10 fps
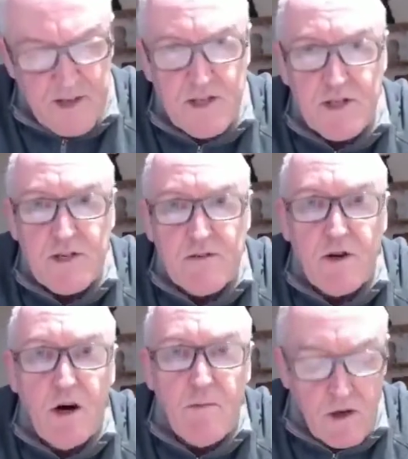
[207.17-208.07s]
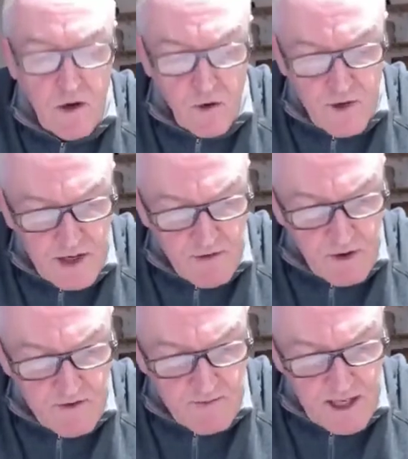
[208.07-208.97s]
features of a common cold that we're
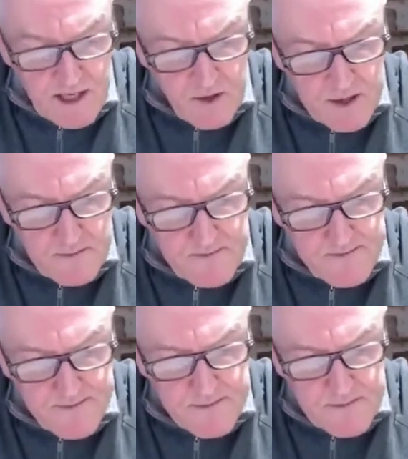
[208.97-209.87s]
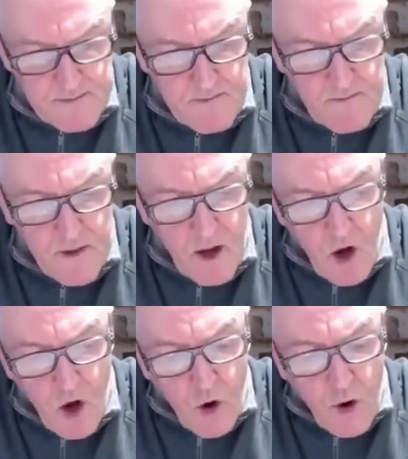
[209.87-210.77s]
all familiar with.